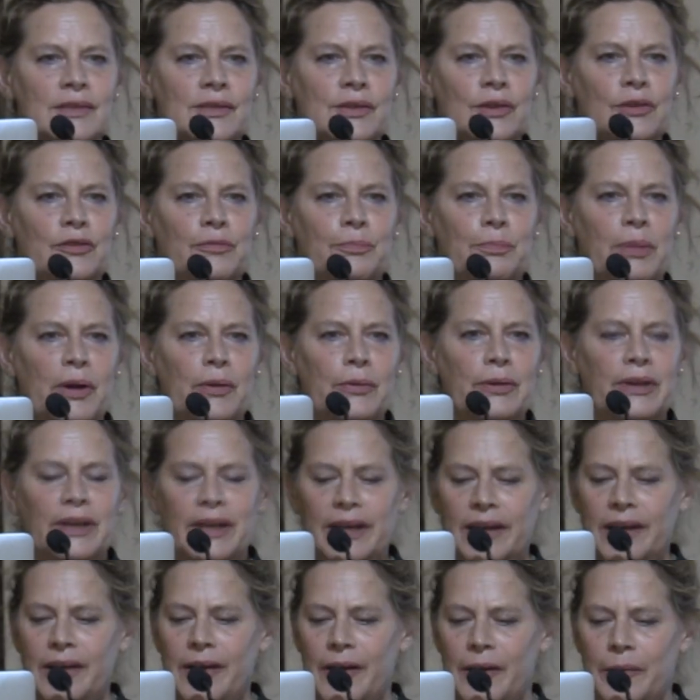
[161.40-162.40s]
sort of
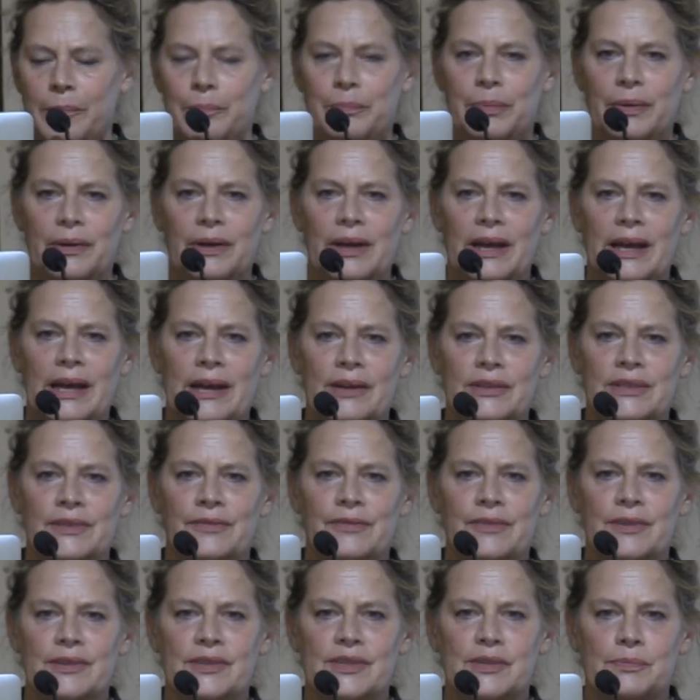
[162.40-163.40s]
poking up out
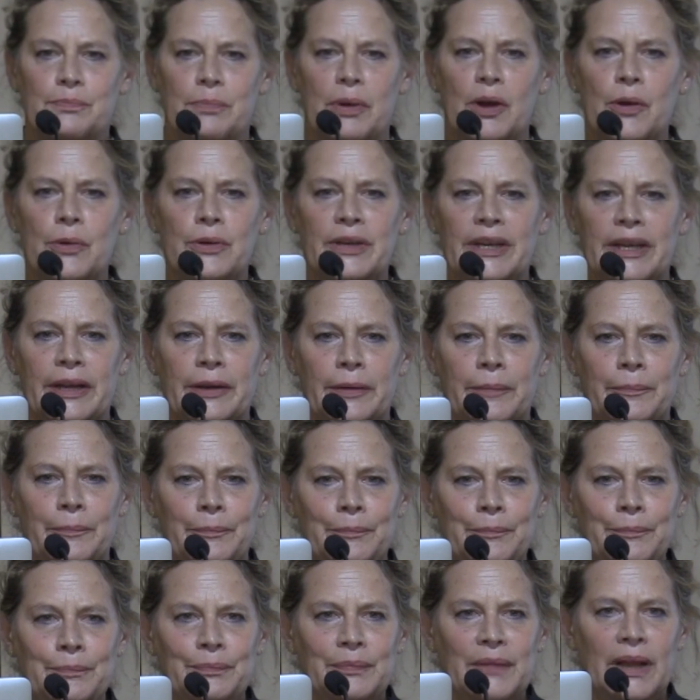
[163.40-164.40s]
of this
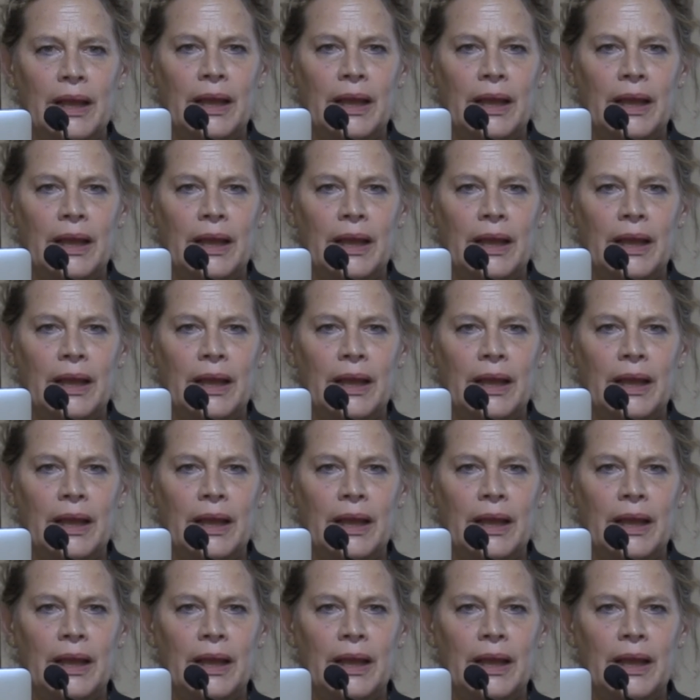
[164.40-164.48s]
podium,